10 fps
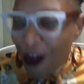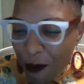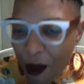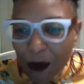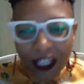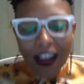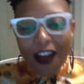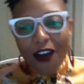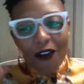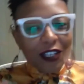people are like,
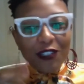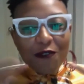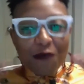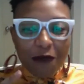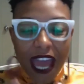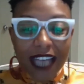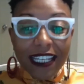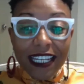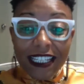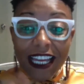oh, these stupid masks. And
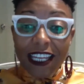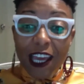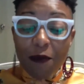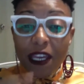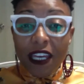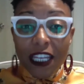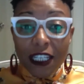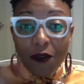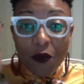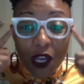it's like, yeah, because
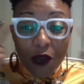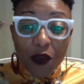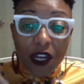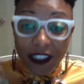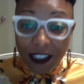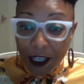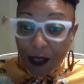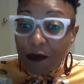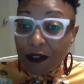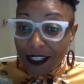we read
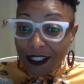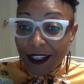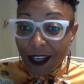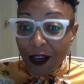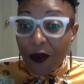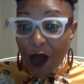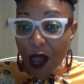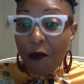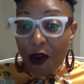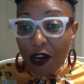lips way
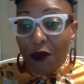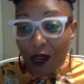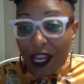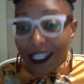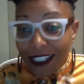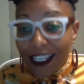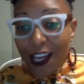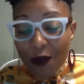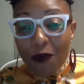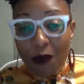more than we actually
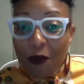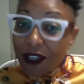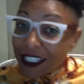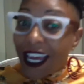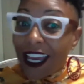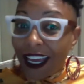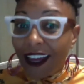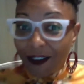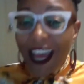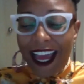hear what people are saying,
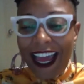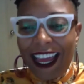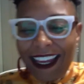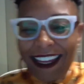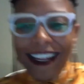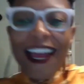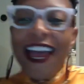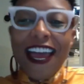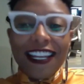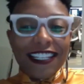right? And
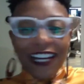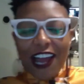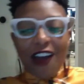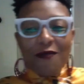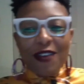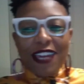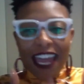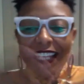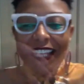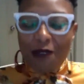it's like, now that we
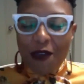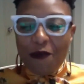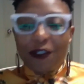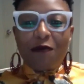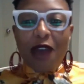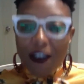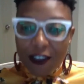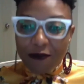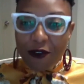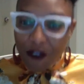can't see people's mouths
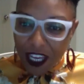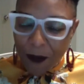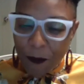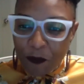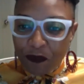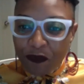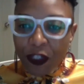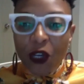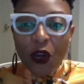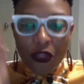moving,
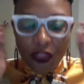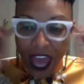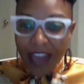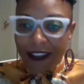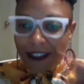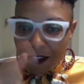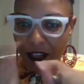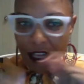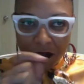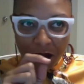you know, that
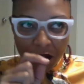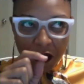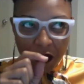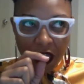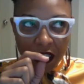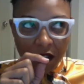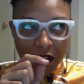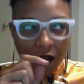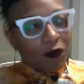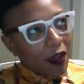is,
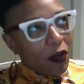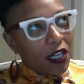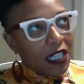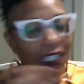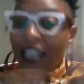what is it? It's like